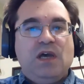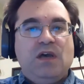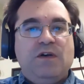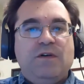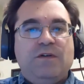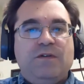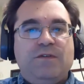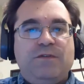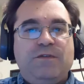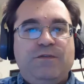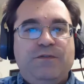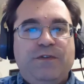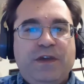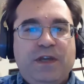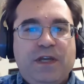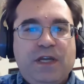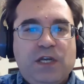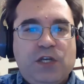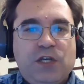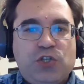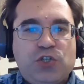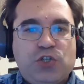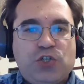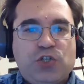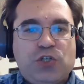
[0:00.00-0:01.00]

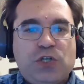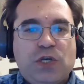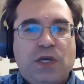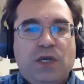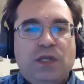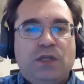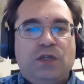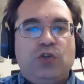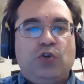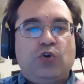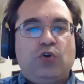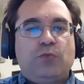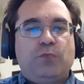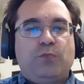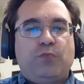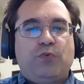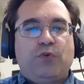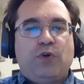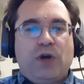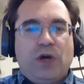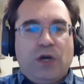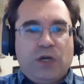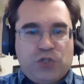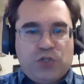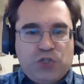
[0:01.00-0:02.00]
finish their
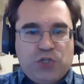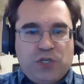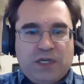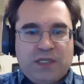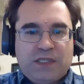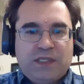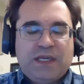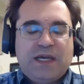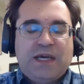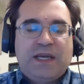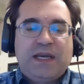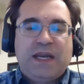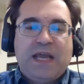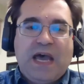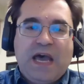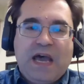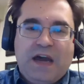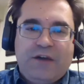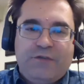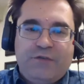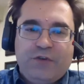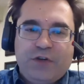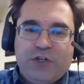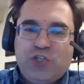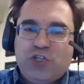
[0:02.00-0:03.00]
project an
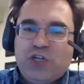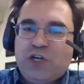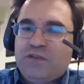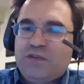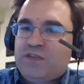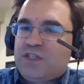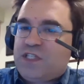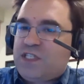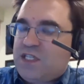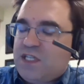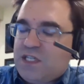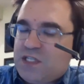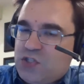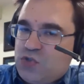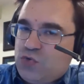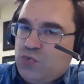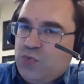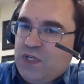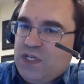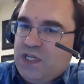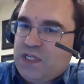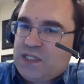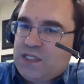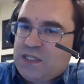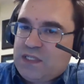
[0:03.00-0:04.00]
average of 6
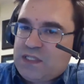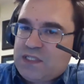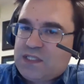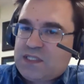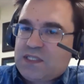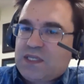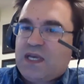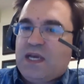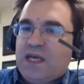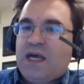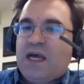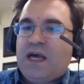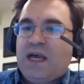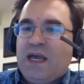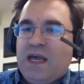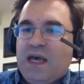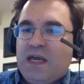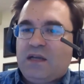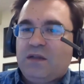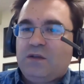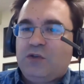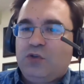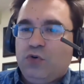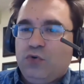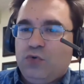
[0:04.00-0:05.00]
weeks ahead
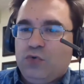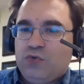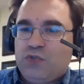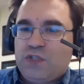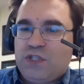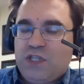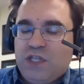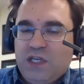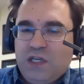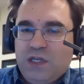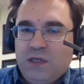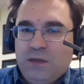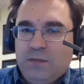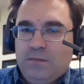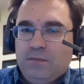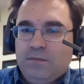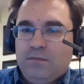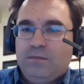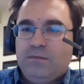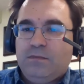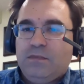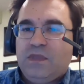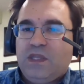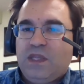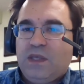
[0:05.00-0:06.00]
of those team
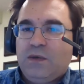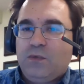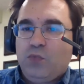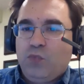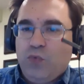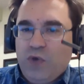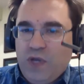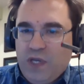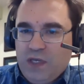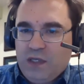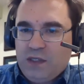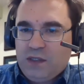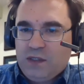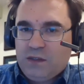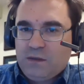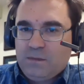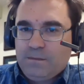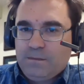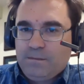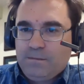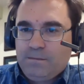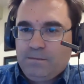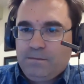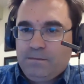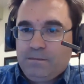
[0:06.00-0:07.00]
that wait.
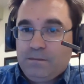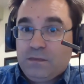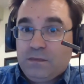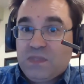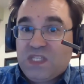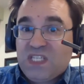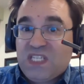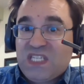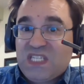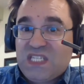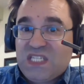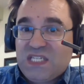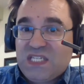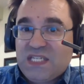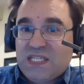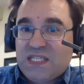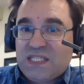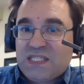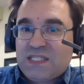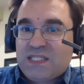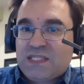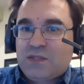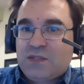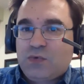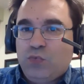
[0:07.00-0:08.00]

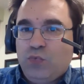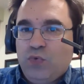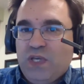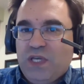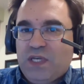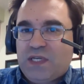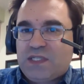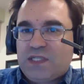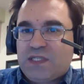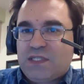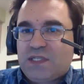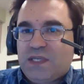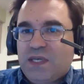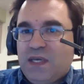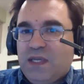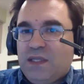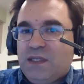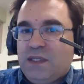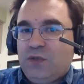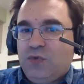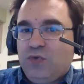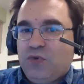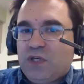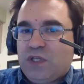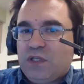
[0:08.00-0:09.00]
6 weeks
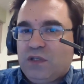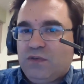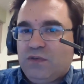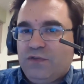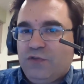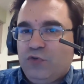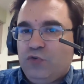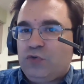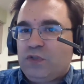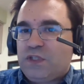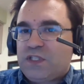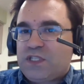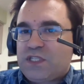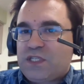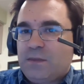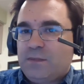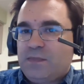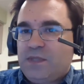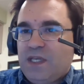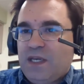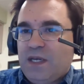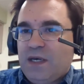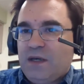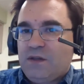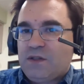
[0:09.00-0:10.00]
that you can devote to
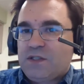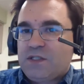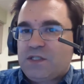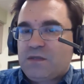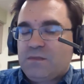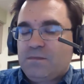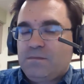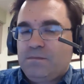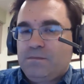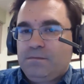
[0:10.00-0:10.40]
something else.